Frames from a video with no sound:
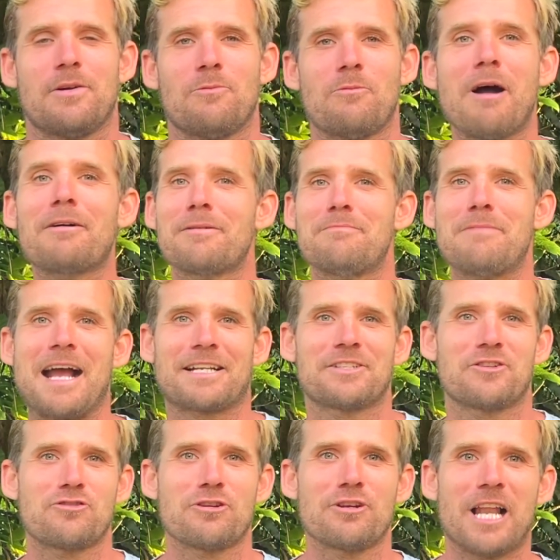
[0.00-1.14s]
Welcome back to
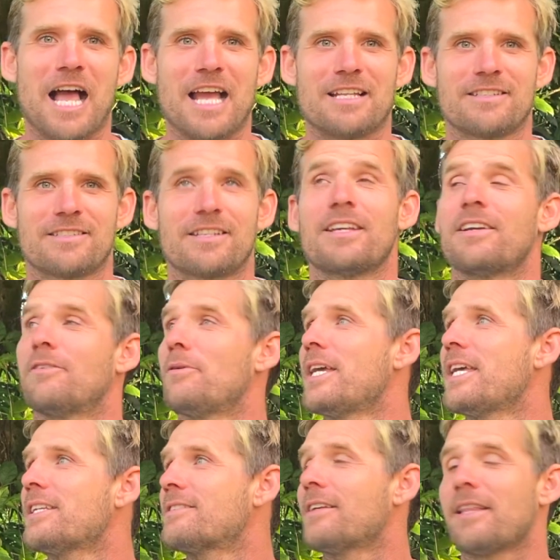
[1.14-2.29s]
True Lines.
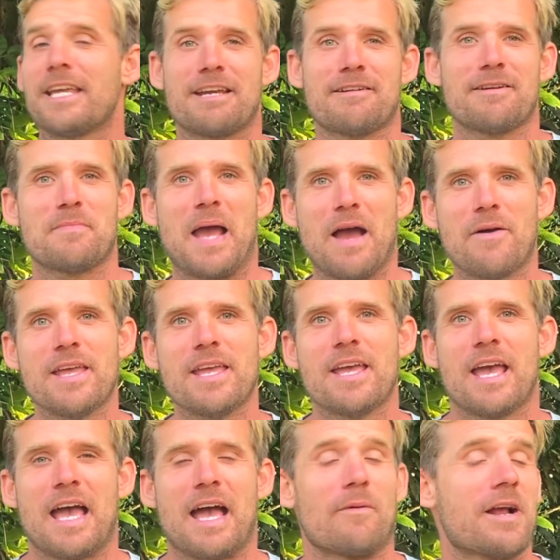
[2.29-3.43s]
We're still here in Maui
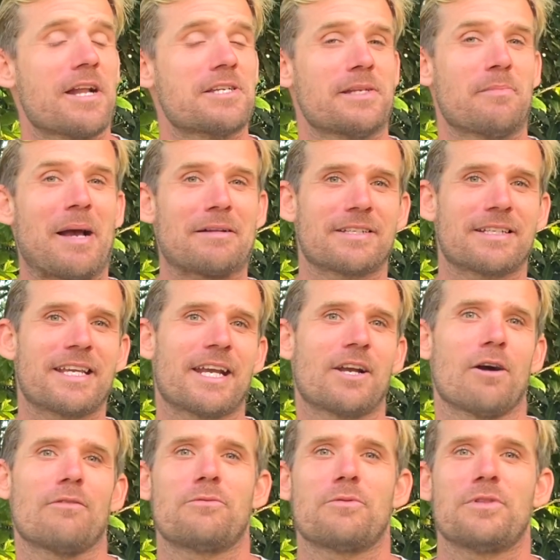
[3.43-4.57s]
and we're actually about to kick
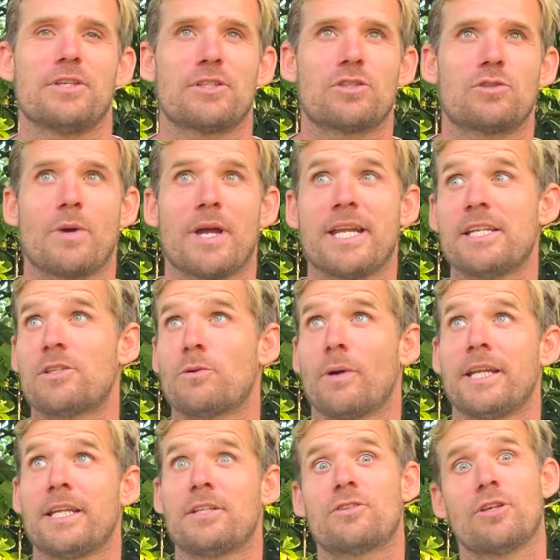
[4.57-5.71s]
off with the
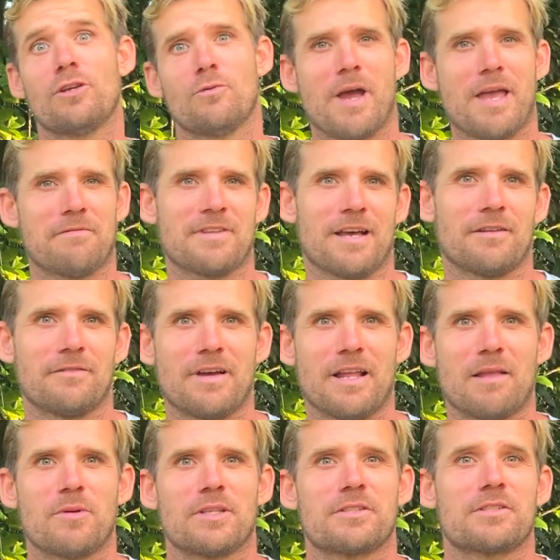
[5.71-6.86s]
2022 wave sail development.